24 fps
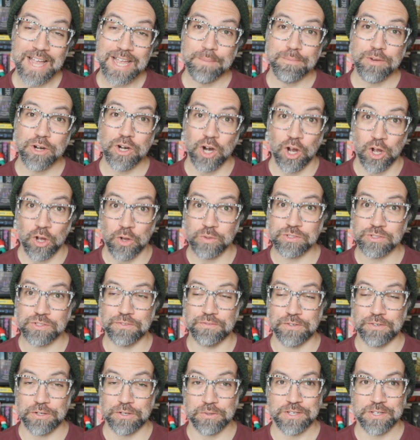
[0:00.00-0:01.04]
am your host,
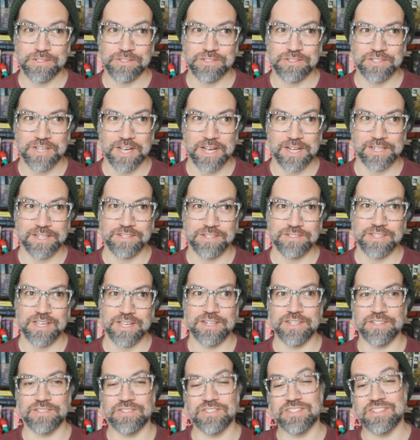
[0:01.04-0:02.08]
Phil Gonzalez,
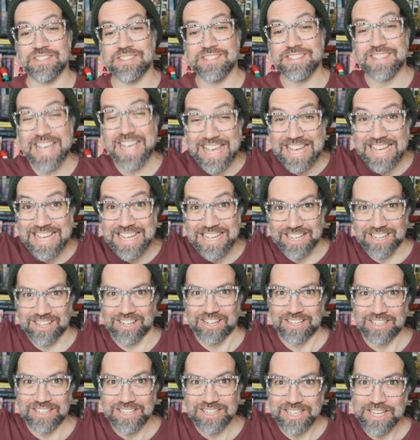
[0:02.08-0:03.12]
and it's
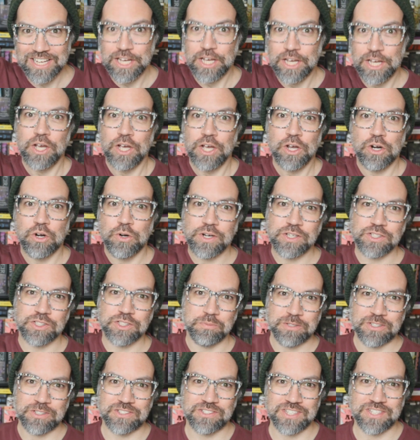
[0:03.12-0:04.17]
still
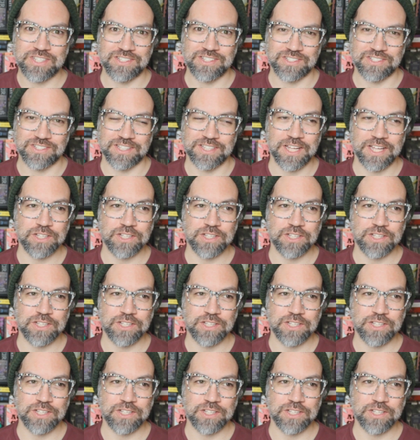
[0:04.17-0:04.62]
Christmas season.